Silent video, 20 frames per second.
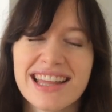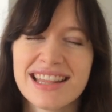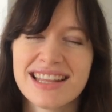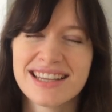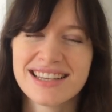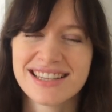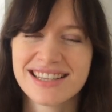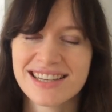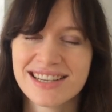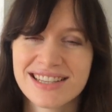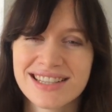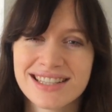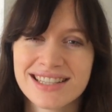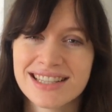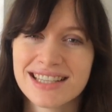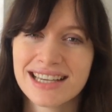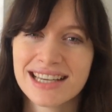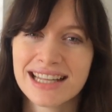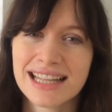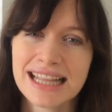There's
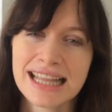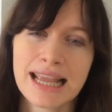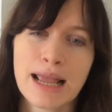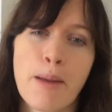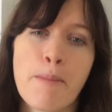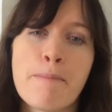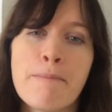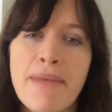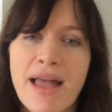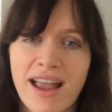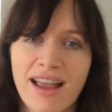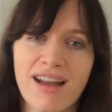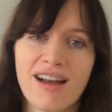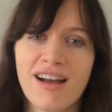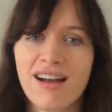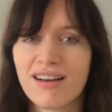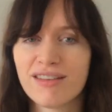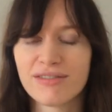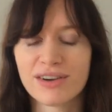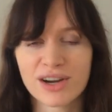just like a
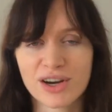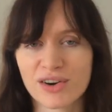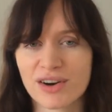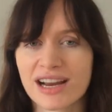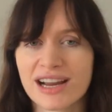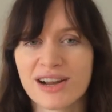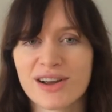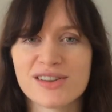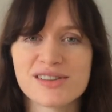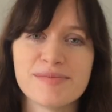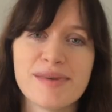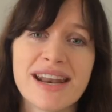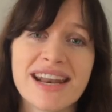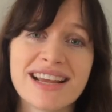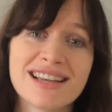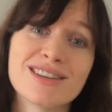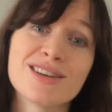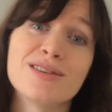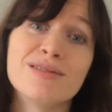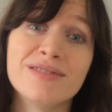mecca for Korean
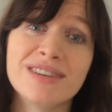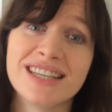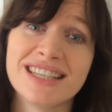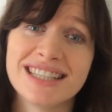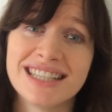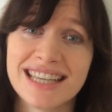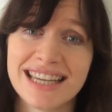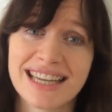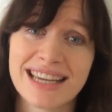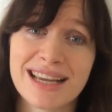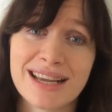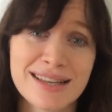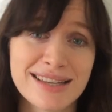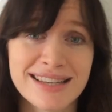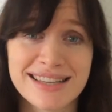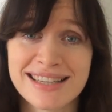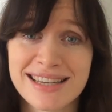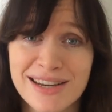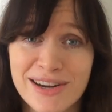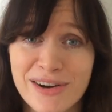cosmetics, obviously, because
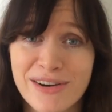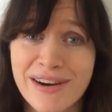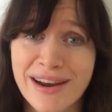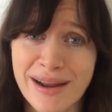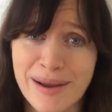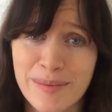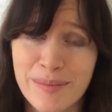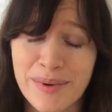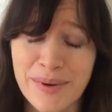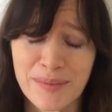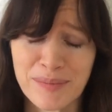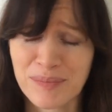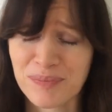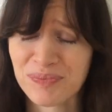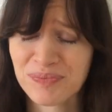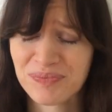it's in Korea, but